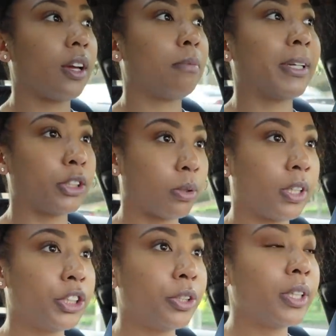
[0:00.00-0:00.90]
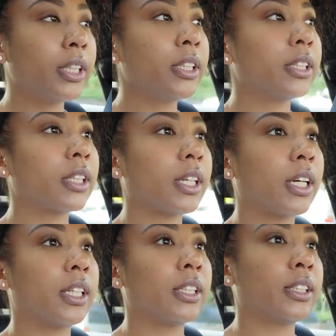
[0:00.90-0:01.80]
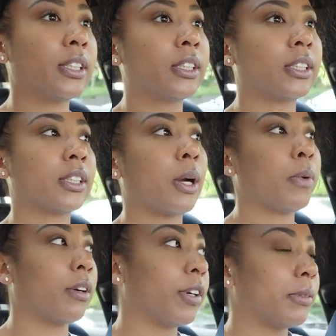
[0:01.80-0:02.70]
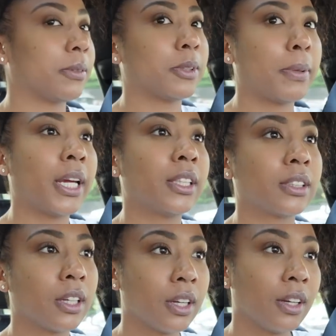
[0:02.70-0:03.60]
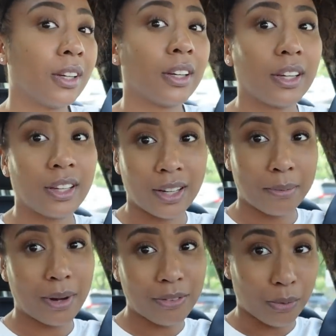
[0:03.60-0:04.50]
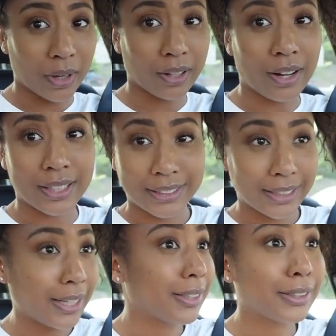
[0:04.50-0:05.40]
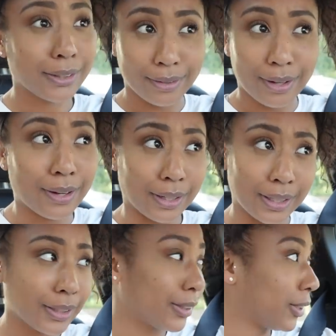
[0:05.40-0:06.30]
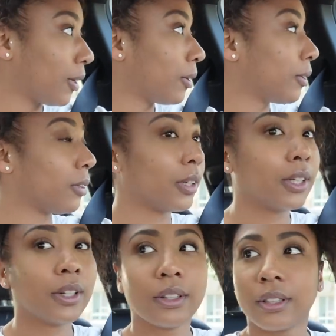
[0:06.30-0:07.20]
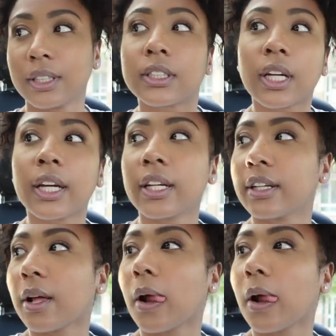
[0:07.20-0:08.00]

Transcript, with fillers: my storage unit because I want to free up some space. And I'm off work, honestly, until August. So it's like,